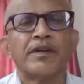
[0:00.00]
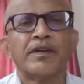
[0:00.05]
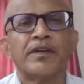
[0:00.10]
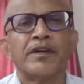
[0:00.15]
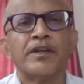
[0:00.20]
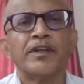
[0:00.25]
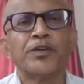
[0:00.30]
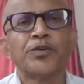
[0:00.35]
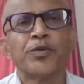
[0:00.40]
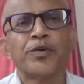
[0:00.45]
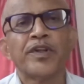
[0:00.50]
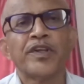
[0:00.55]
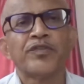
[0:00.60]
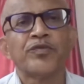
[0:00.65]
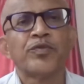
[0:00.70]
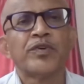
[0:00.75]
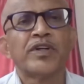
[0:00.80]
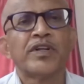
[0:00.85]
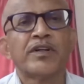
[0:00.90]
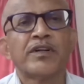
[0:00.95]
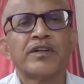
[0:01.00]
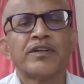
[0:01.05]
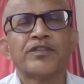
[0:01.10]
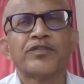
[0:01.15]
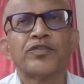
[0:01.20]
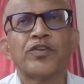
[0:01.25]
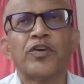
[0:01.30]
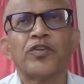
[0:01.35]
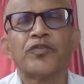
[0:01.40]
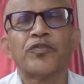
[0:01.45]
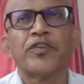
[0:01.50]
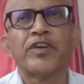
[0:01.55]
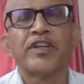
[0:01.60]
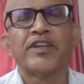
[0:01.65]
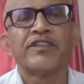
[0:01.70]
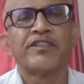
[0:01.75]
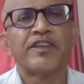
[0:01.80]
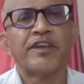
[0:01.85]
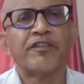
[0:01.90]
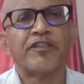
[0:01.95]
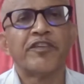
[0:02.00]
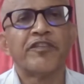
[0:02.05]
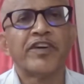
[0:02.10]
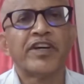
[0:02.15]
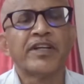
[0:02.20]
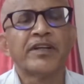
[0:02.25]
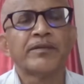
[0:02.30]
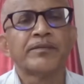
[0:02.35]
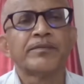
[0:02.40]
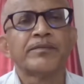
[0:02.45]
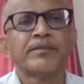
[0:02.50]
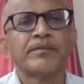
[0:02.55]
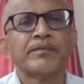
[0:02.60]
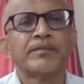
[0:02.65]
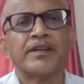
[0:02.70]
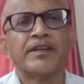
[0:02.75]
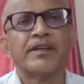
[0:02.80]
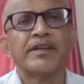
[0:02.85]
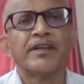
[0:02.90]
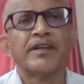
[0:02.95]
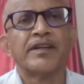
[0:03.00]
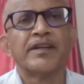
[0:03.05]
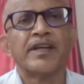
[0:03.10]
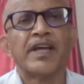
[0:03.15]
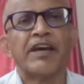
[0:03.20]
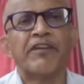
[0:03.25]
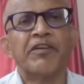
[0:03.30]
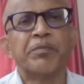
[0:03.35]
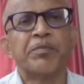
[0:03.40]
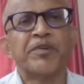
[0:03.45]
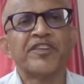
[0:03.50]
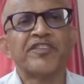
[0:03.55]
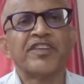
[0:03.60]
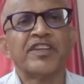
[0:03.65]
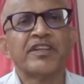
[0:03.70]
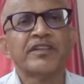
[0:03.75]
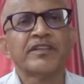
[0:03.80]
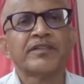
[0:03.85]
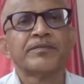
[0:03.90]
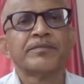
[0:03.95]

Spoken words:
In today's world, software is everywhere, ever present,